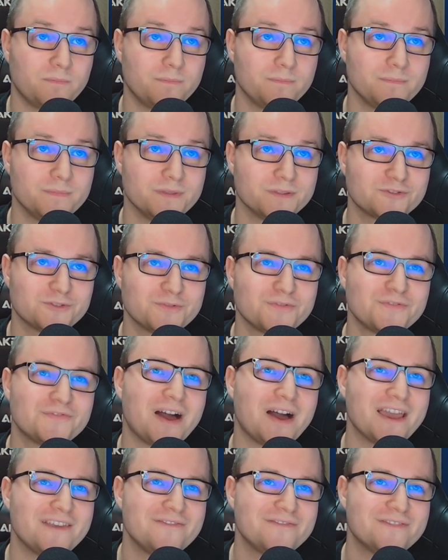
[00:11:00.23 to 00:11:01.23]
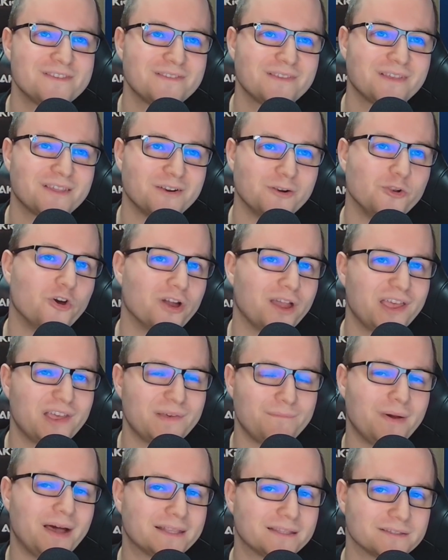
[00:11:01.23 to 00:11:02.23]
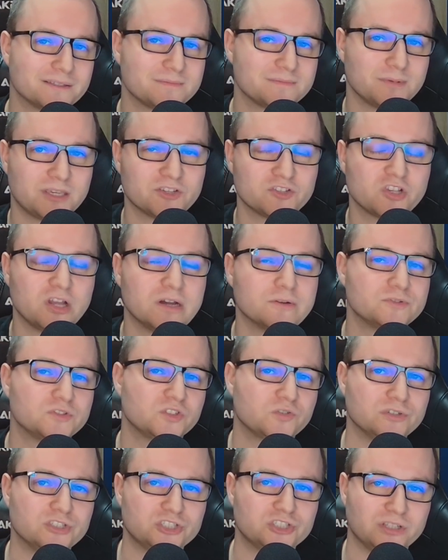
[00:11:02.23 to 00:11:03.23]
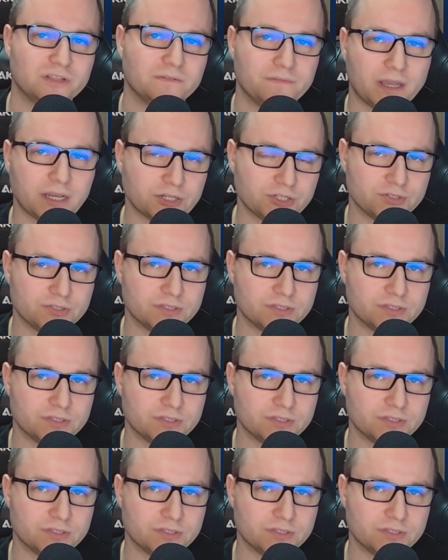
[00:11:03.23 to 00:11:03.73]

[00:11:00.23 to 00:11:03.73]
surviving longer battles because how squishy the faction